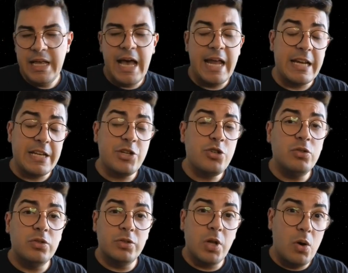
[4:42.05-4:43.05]
An additional
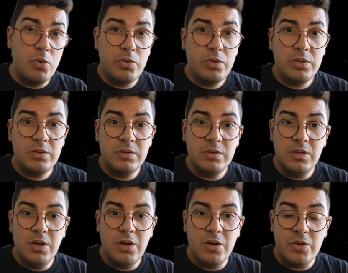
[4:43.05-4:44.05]
note
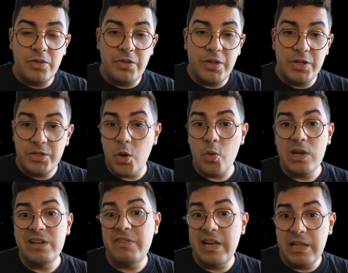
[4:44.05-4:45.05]
on the token
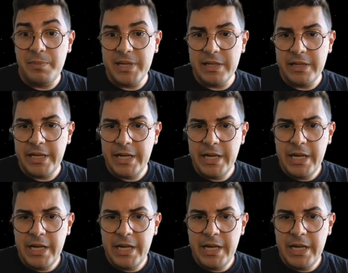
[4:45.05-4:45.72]
availability,